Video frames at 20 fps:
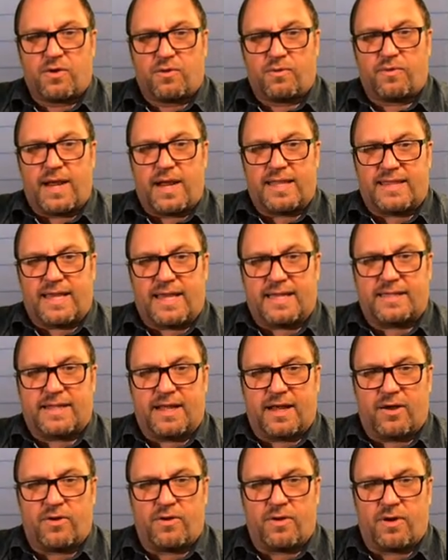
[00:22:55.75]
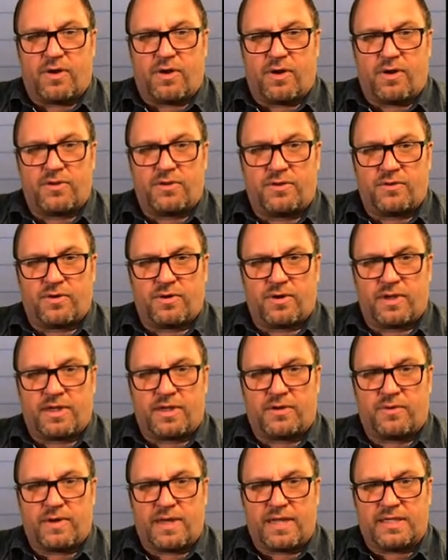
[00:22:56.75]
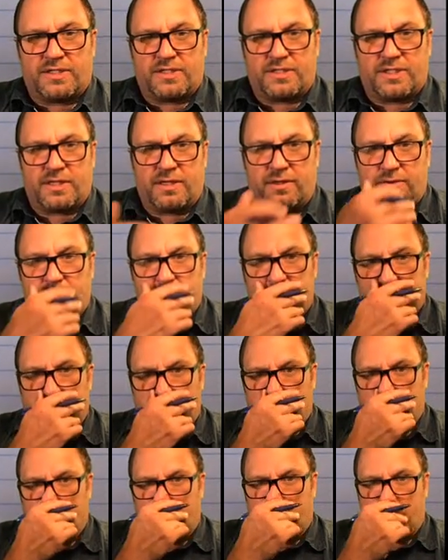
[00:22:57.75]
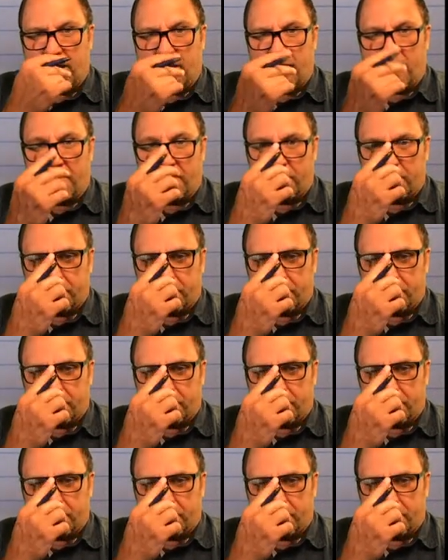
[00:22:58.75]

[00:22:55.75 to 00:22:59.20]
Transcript: Write that down on your equation. Okay.